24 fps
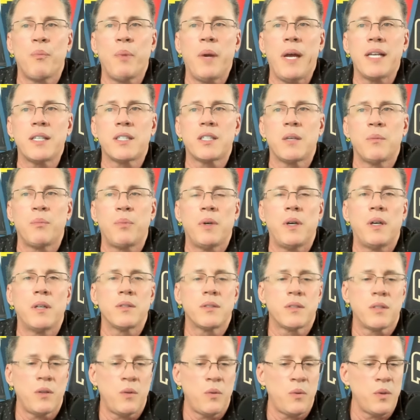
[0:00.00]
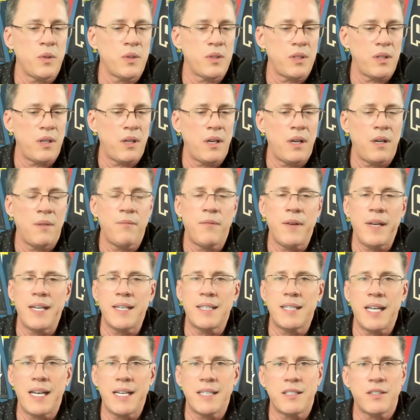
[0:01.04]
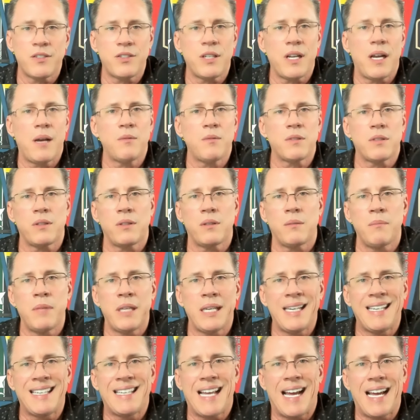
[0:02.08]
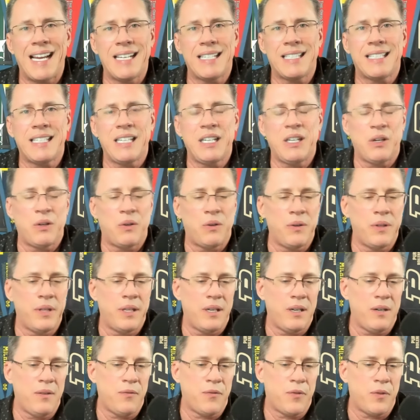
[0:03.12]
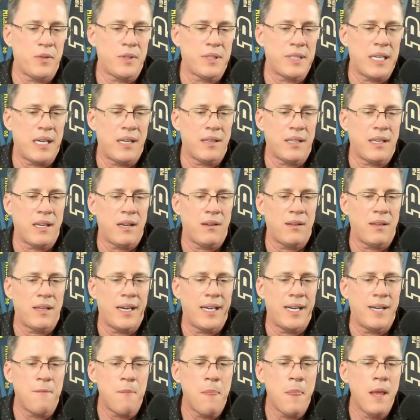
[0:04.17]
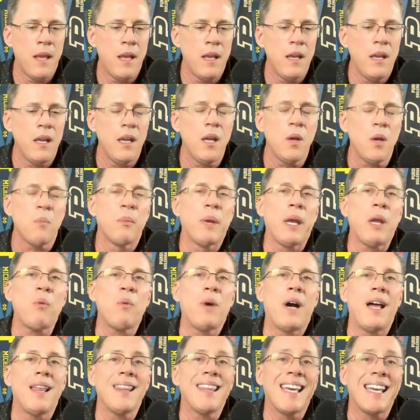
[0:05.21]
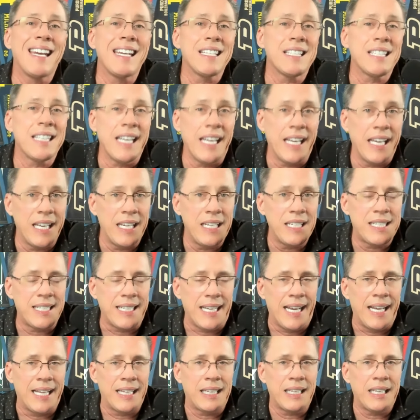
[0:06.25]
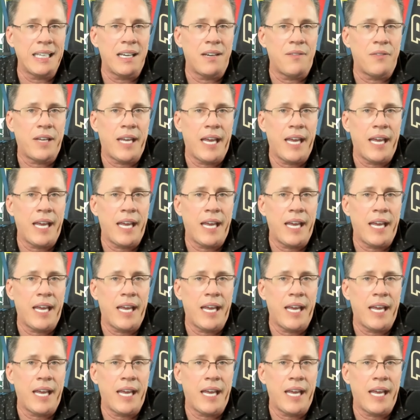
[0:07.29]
basketball. So it was a fantastic job. It's a little mini dynasty going there for South Carolina. Meanwhile, that is the end, sadly, of